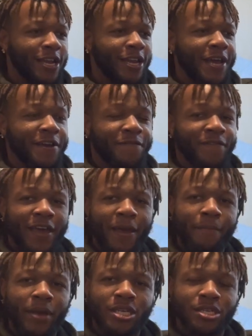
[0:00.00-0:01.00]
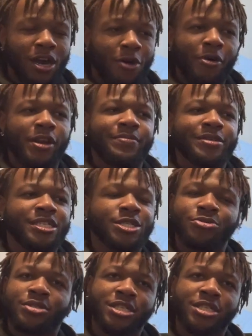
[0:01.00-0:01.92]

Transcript: like fan base already, but Central